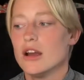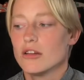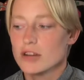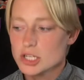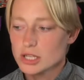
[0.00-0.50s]

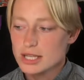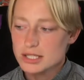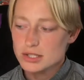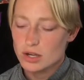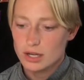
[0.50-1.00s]
Russian
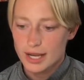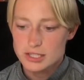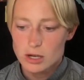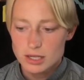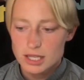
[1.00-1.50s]
lessons on
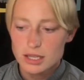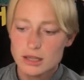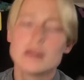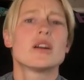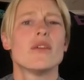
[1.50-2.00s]
italki,
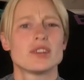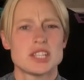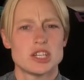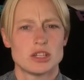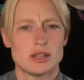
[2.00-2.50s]

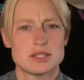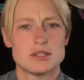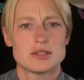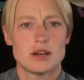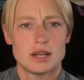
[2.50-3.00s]
conversation
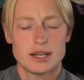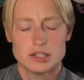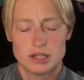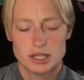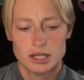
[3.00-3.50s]
lessons on
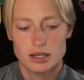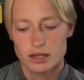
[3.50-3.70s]
italki.